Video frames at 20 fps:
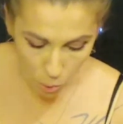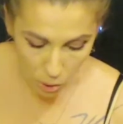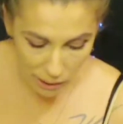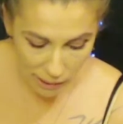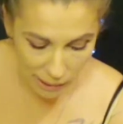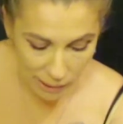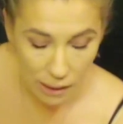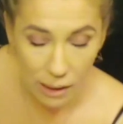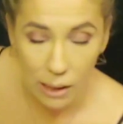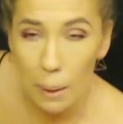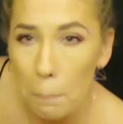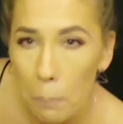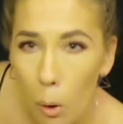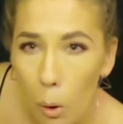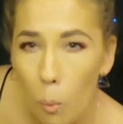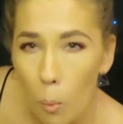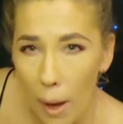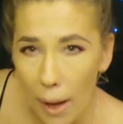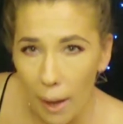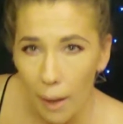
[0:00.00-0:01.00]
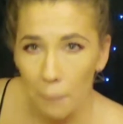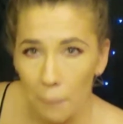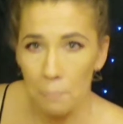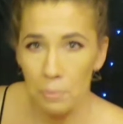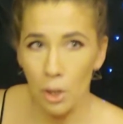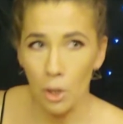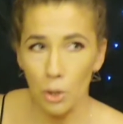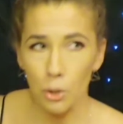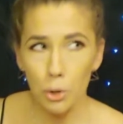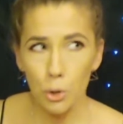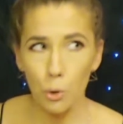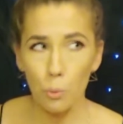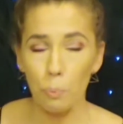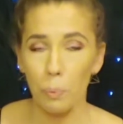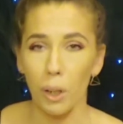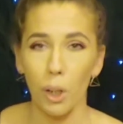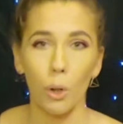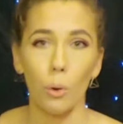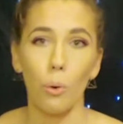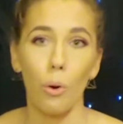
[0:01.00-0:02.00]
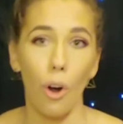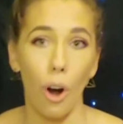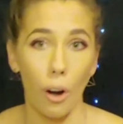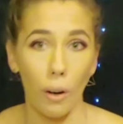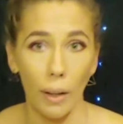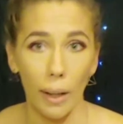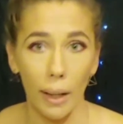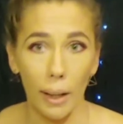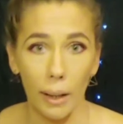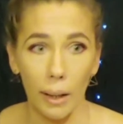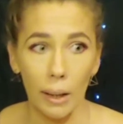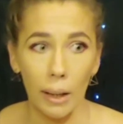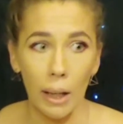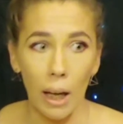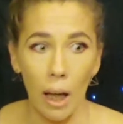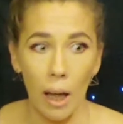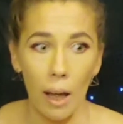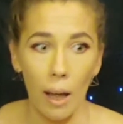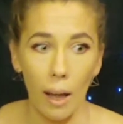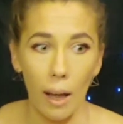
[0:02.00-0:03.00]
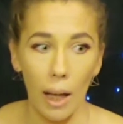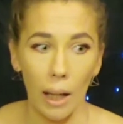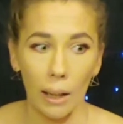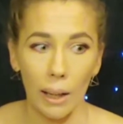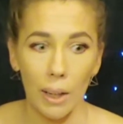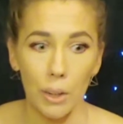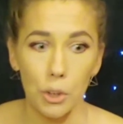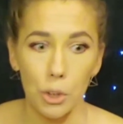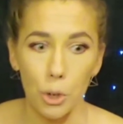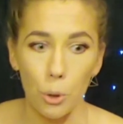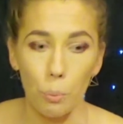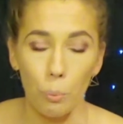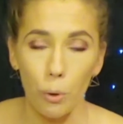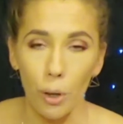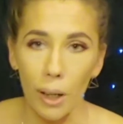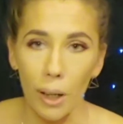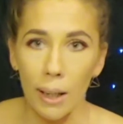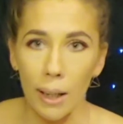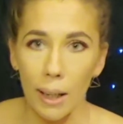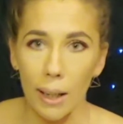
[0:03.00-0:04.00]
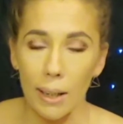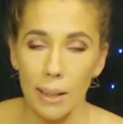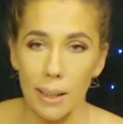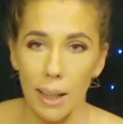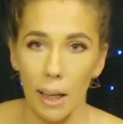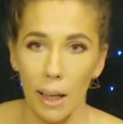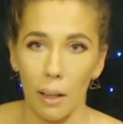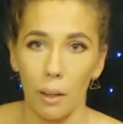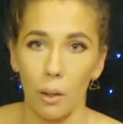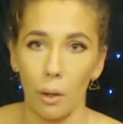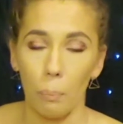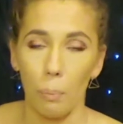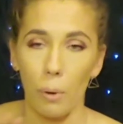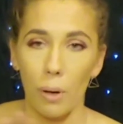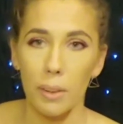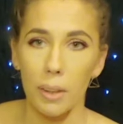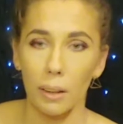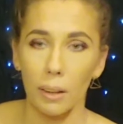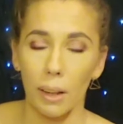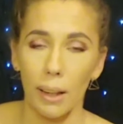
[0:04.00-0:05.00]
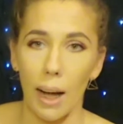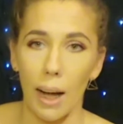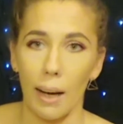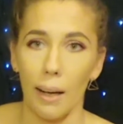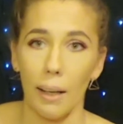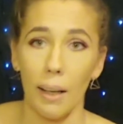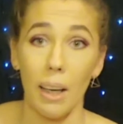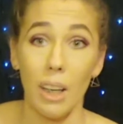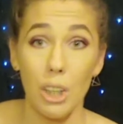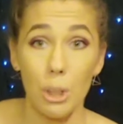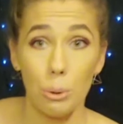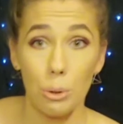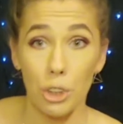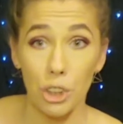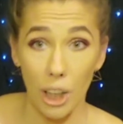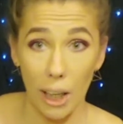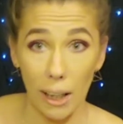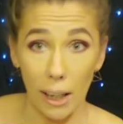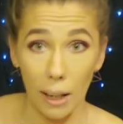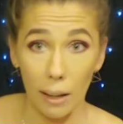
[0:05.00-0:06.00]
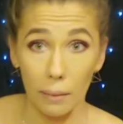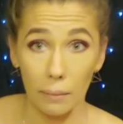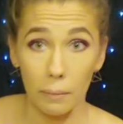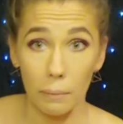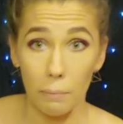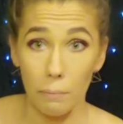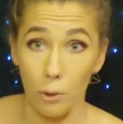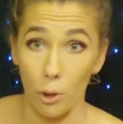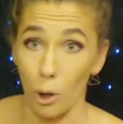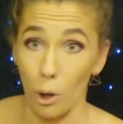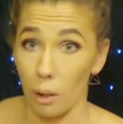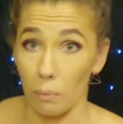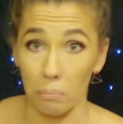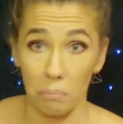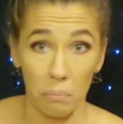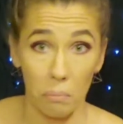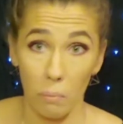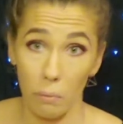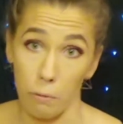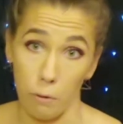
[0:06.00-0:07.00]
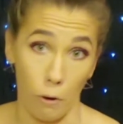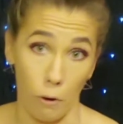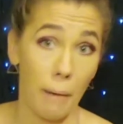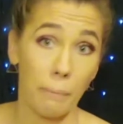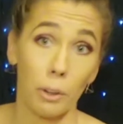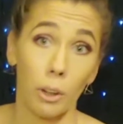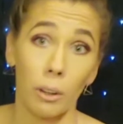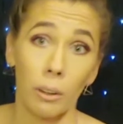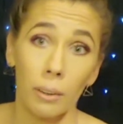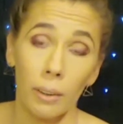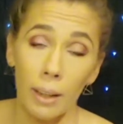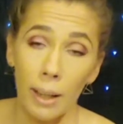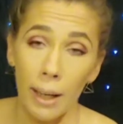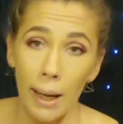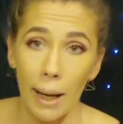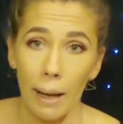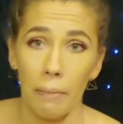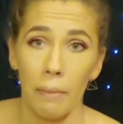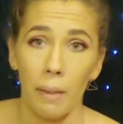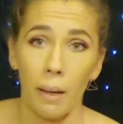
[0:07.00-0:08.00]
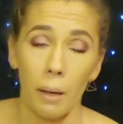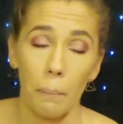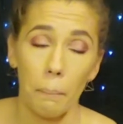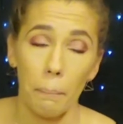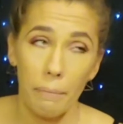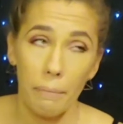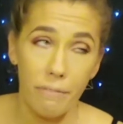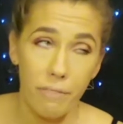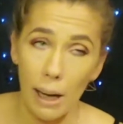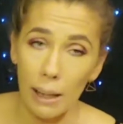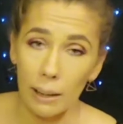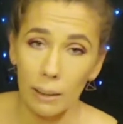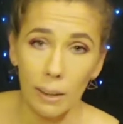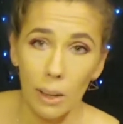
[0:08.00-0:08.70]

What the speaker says: simple way to peel garlic unless you put it in a container, put the lid on it, and you shake it for forever, and then it finally